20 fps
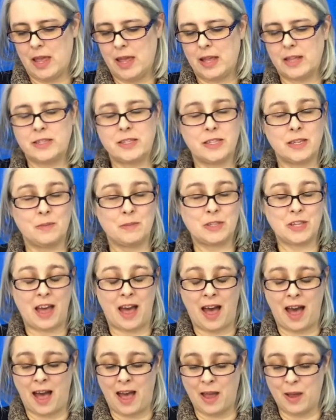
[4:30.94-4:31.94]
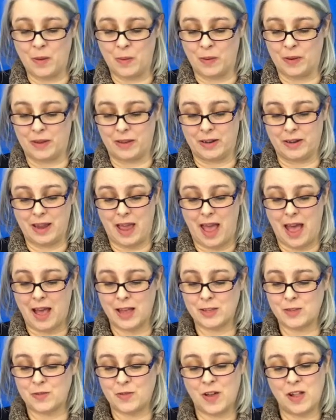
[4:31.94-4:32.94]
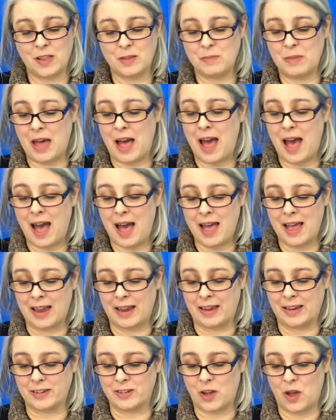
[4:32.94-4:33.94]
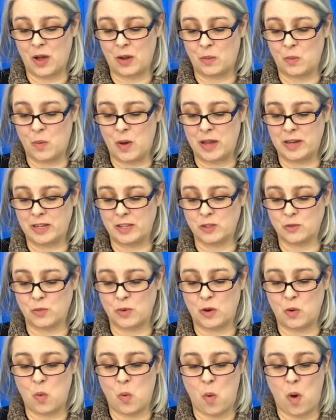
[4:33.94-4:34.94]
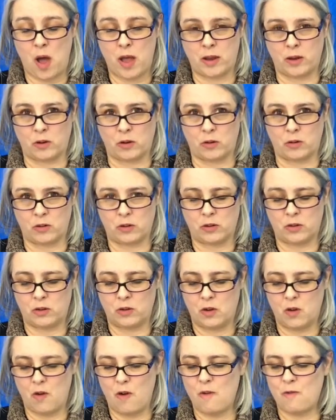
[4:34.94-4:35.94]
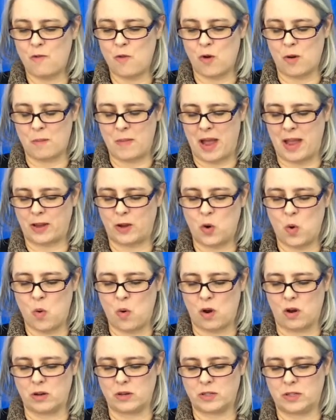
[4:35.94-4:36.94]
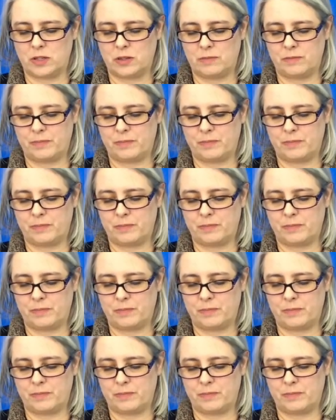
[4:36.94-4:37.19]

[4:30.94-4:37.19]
It seems Iwan has fallen behind on what is required for my court.